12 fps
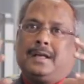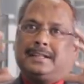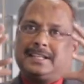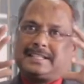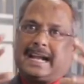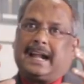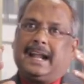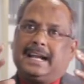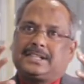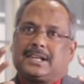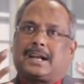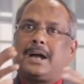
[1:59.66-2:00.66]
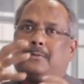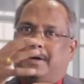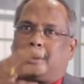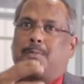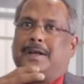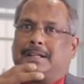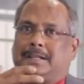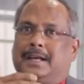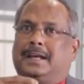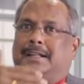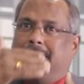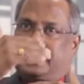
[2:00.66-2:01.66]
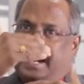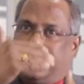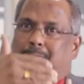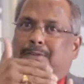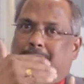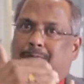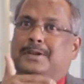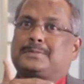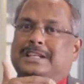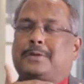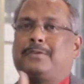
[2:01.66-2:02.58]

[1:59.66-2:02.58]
the satellites are covered with the kind of thin films that